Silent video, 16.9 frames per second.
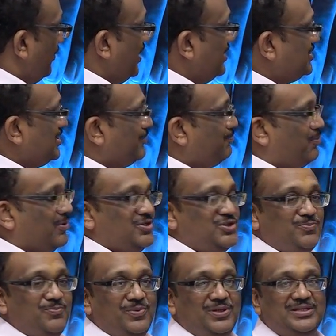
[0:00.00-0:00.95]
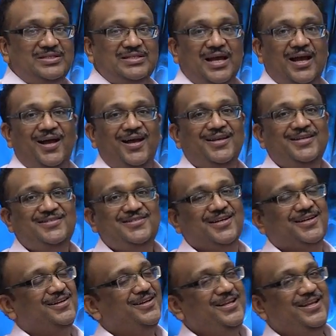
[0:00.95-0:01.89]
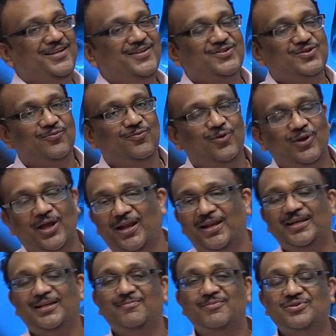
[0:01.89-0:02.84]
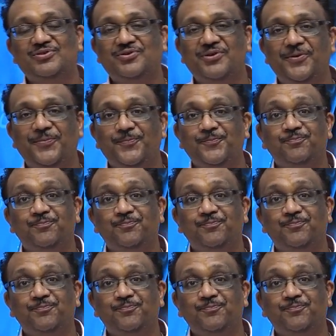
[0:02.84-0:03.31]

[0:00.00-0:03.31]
basic principles and techniques of organic chemistry.